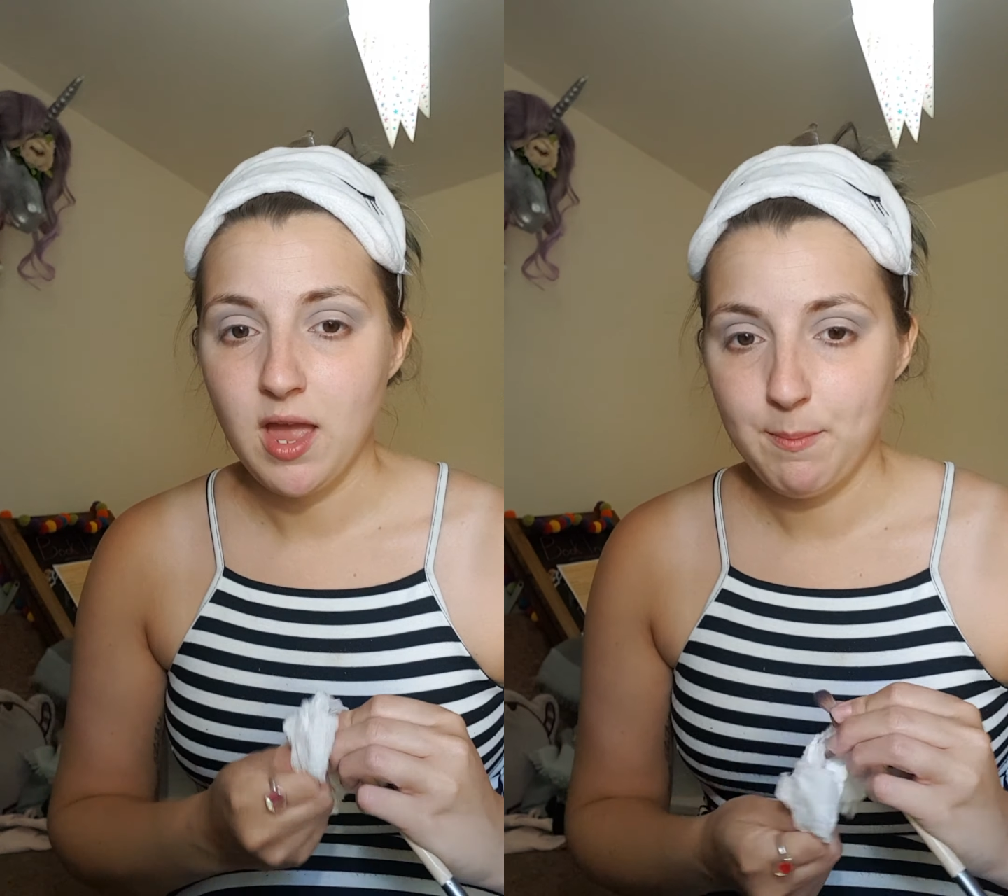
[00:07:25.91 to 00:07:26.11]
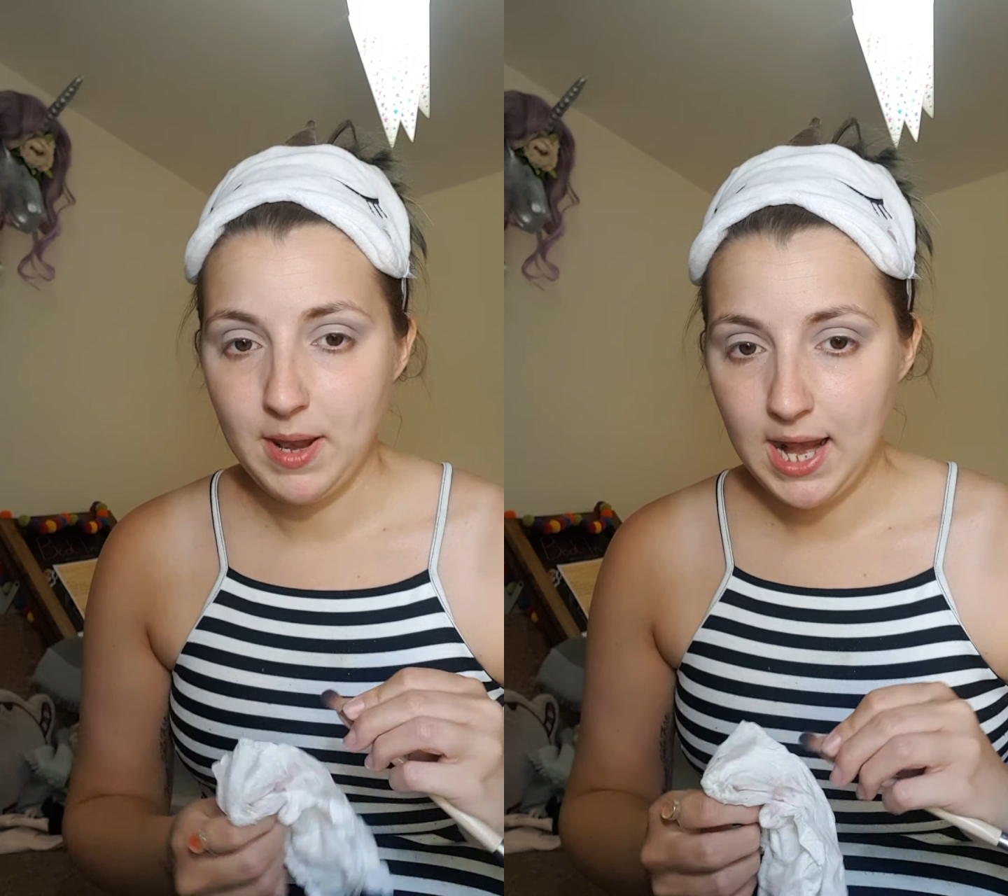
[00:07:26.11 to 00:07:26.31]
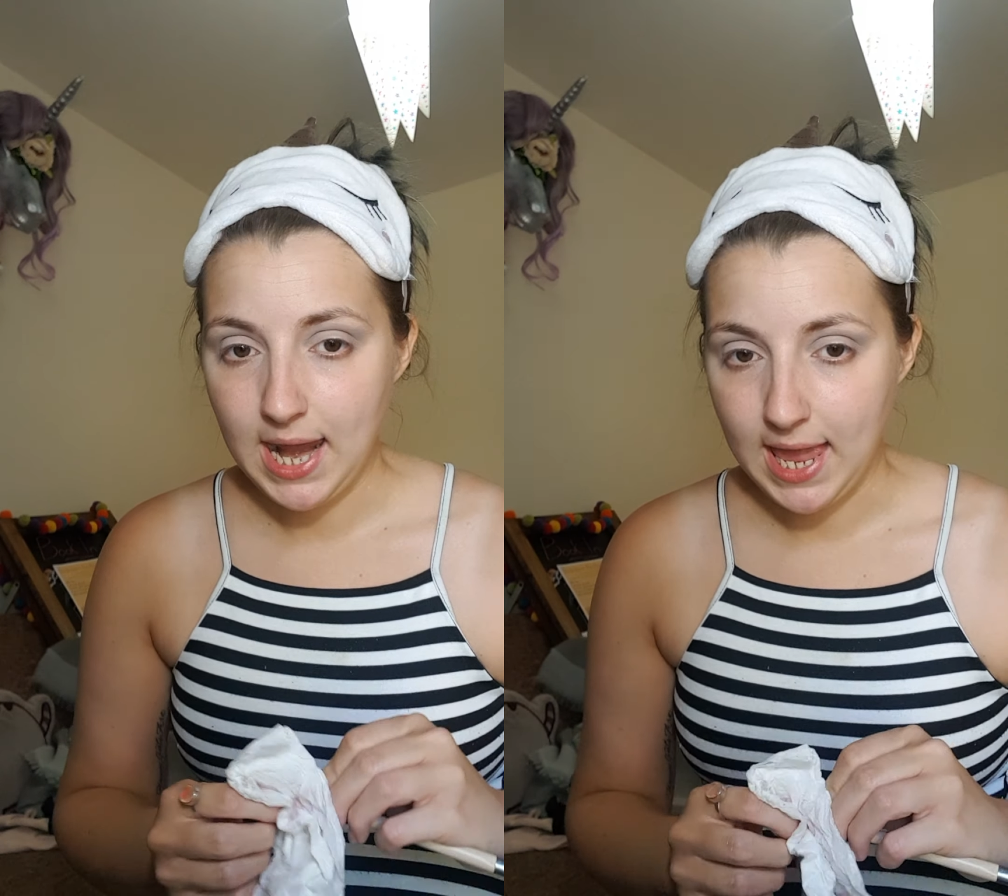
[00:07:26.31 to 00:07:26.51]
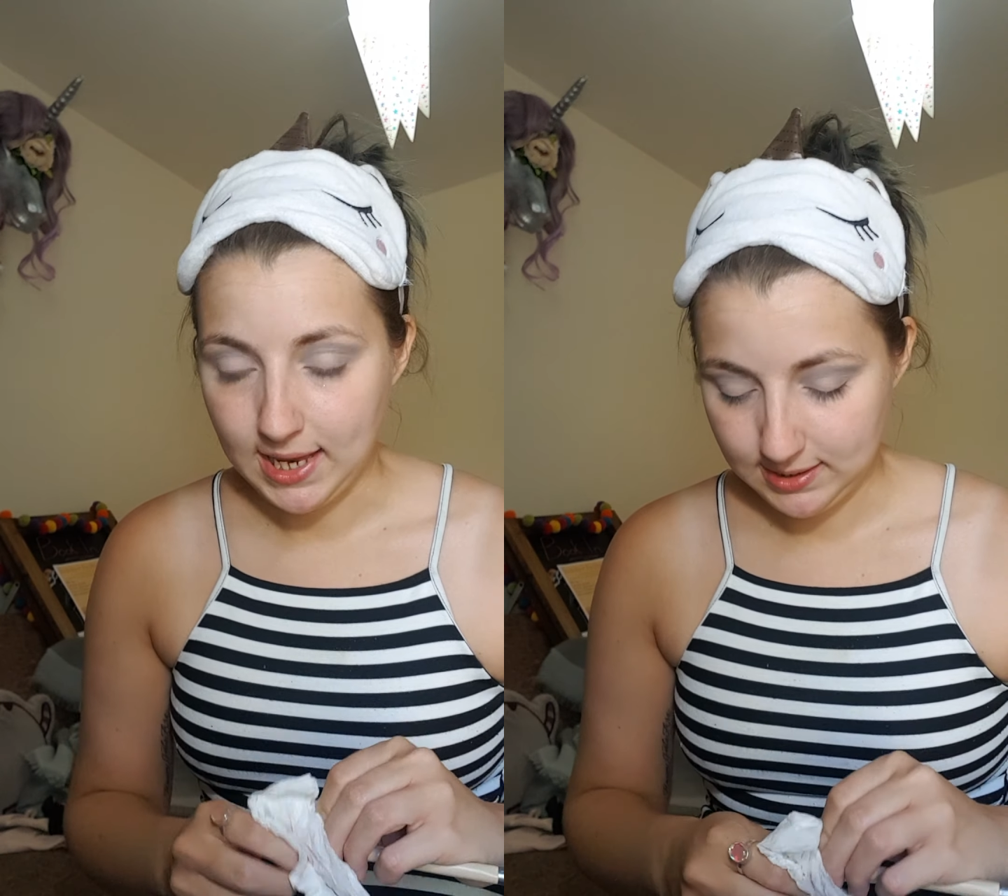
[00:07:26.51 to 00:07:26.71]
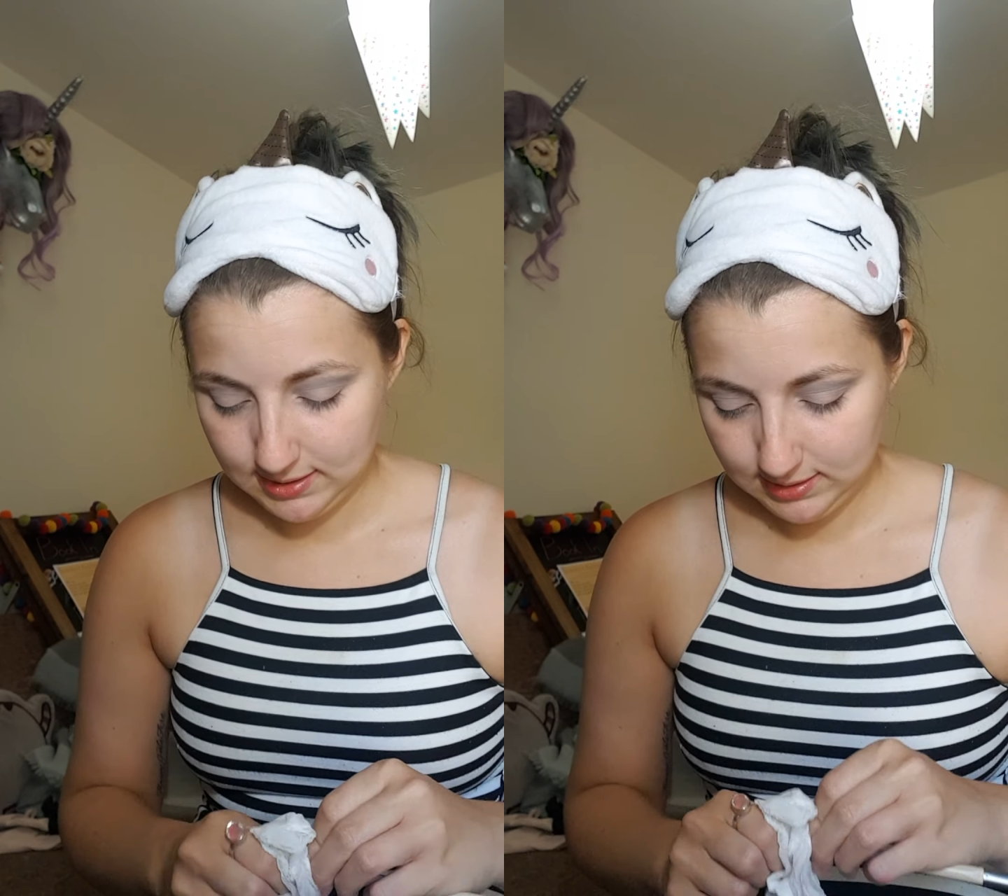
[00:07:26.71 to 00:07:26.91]
a
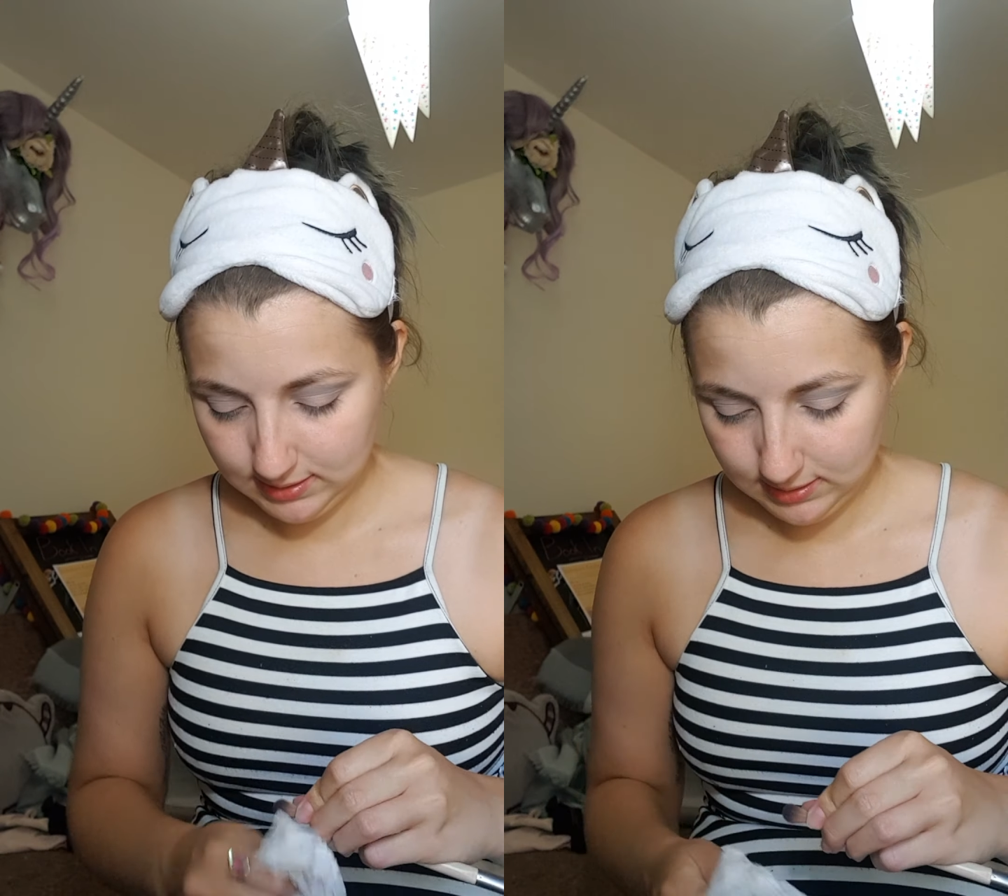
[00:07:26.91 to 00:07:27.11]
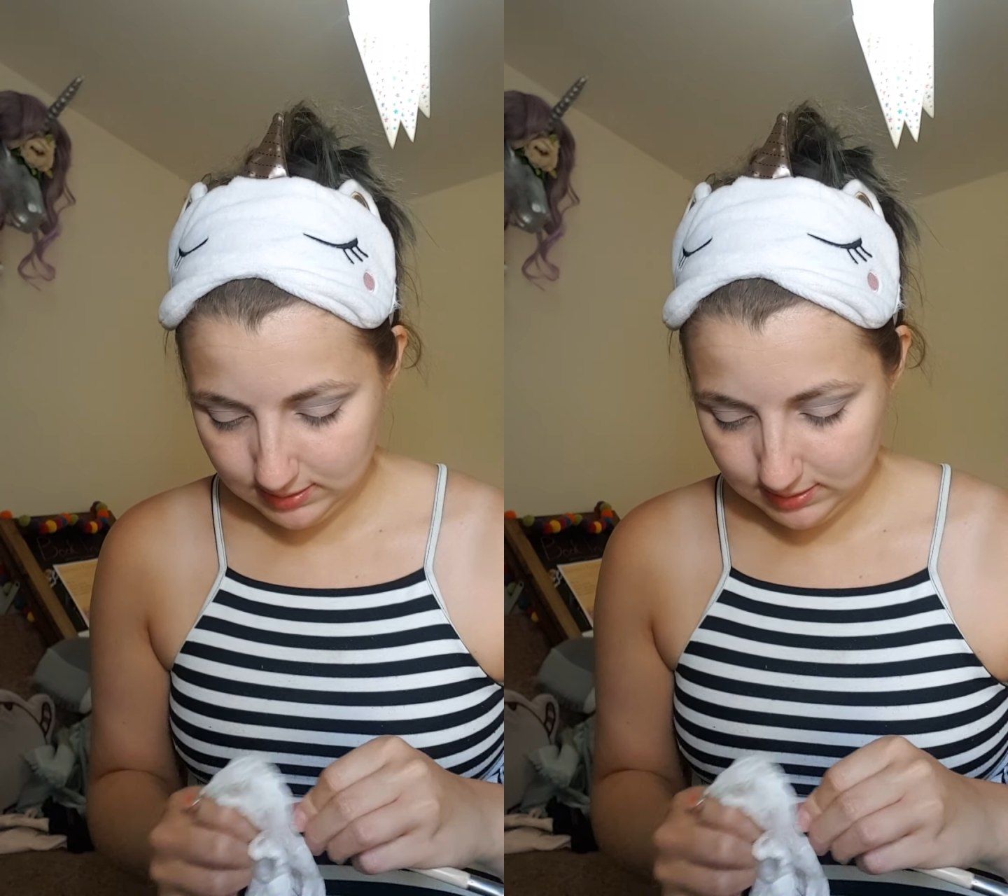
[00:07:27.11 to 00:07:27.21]
blend.